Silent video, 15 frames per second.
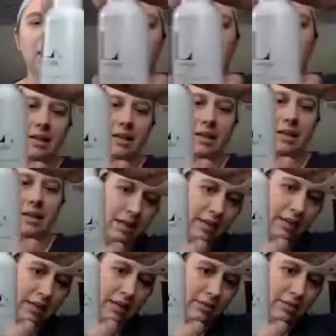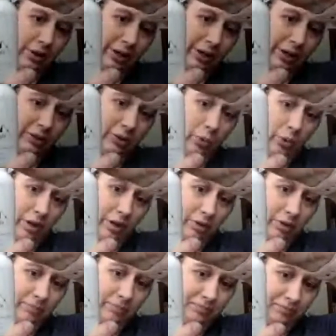and it is our
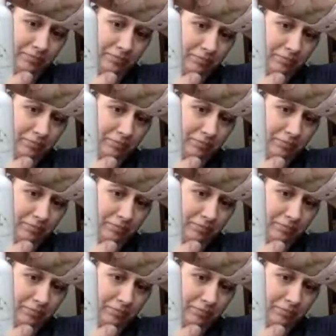oil.